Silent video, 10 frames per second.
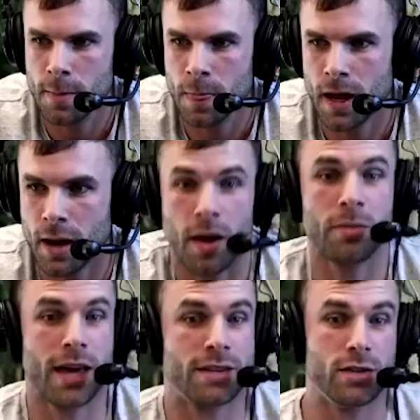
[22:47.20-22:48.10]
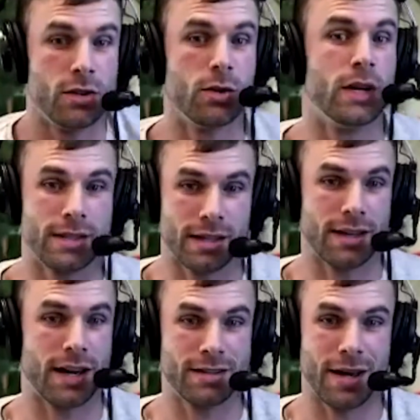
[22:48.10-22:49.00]
I'm yet to do any
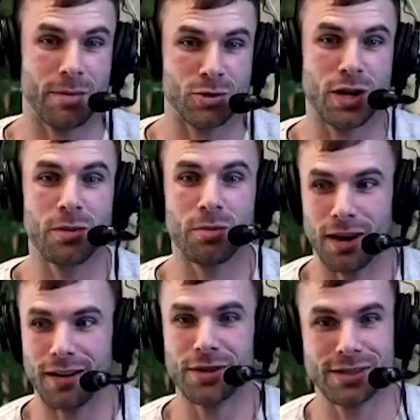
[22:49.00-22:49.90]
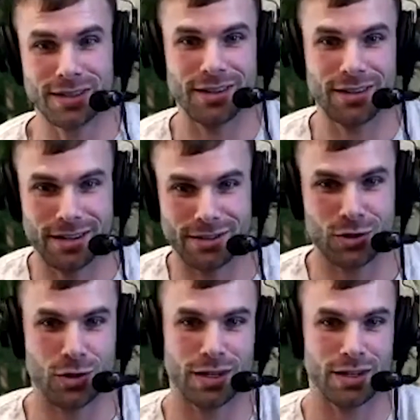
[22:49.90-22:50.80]
type of trip, but obviously it's
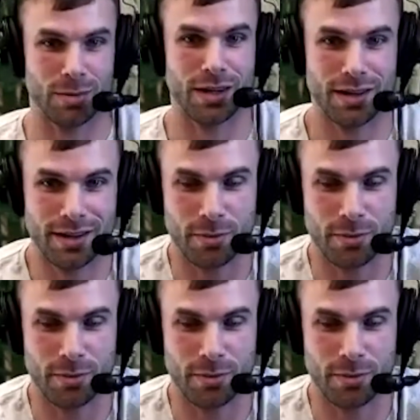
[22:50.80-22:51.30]
intriguing me.